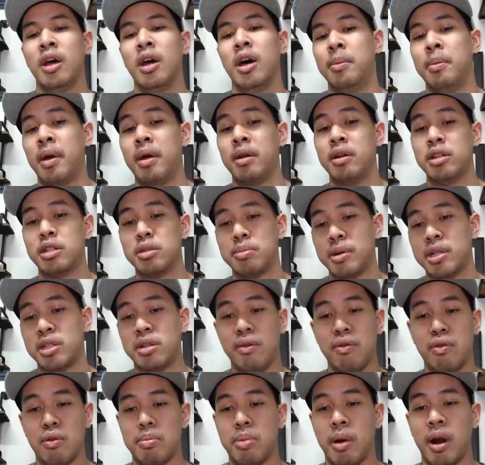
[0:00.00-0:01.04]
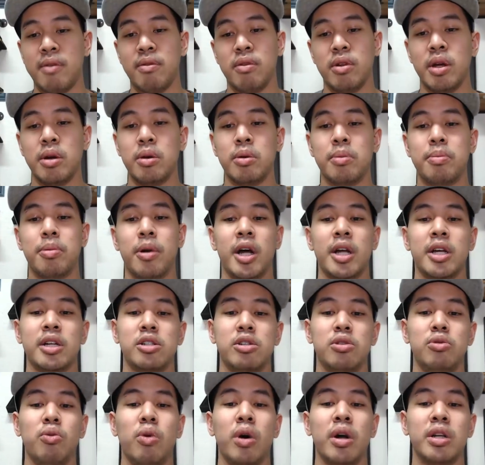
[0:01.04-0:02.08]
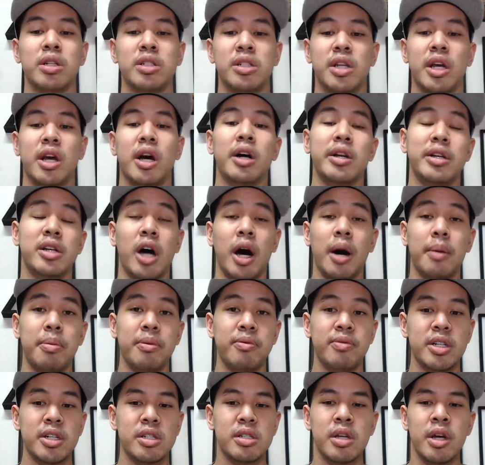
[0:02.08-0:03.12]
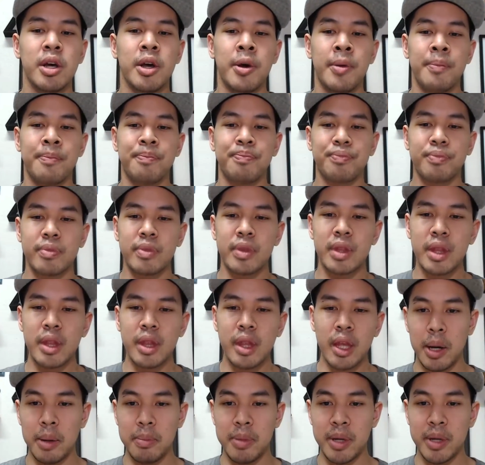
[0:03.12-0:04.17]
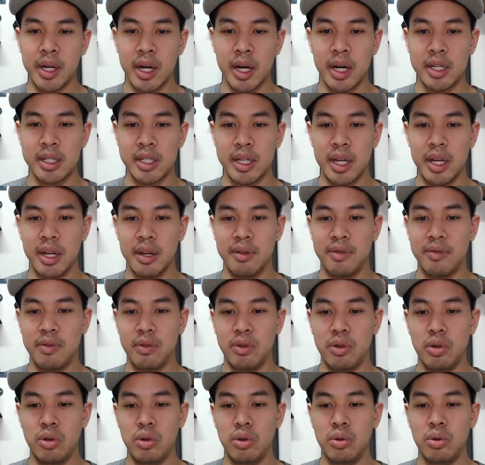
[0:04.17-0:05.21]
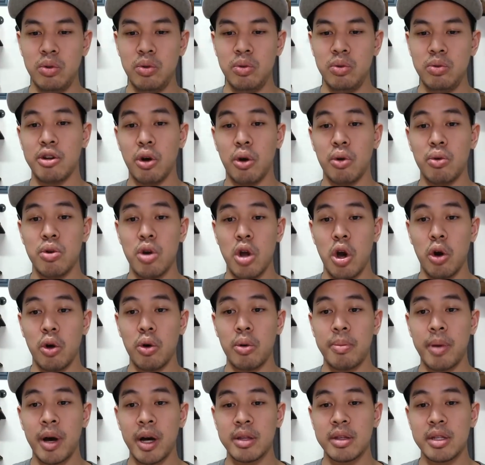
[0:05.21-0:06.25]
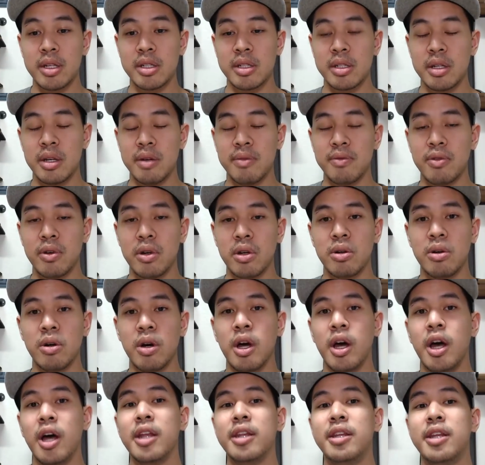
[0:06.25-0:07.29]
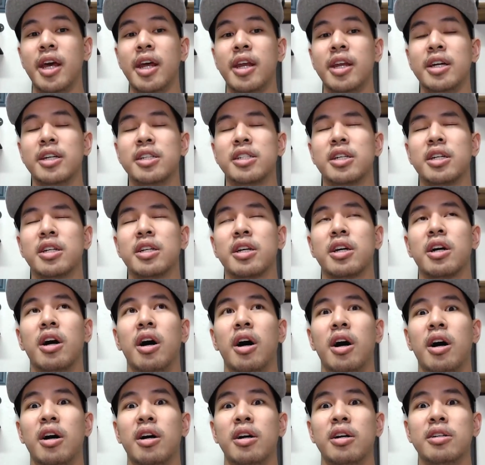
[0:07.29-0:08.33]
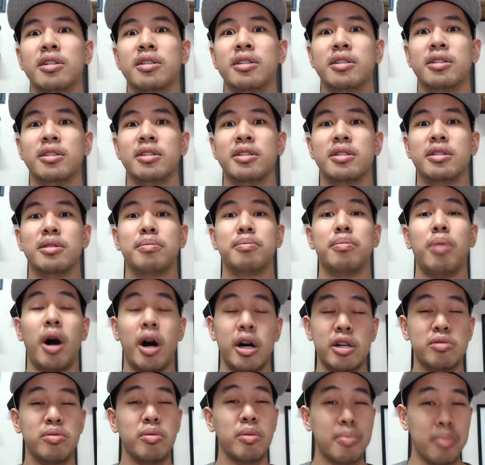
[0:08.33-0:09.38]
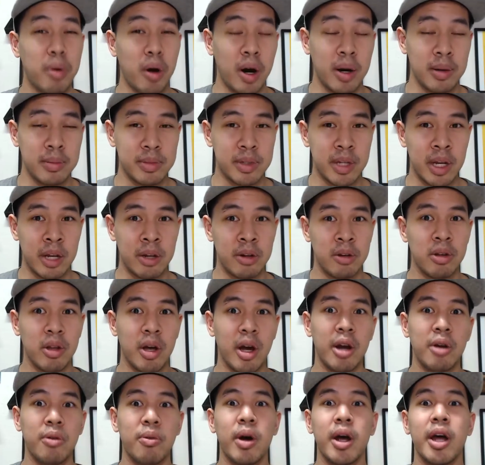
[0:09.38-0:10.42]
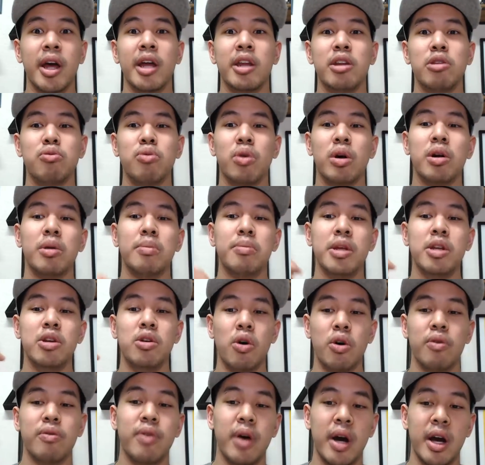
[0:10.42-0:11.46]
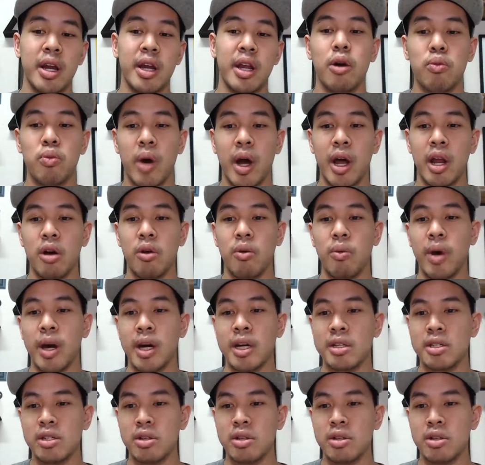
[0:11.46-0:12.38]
And especially for private label products, you want to stay on top of this, because if you don't know about this info, then it's going to cause possible problems down the line, right? And you want to be notified right away.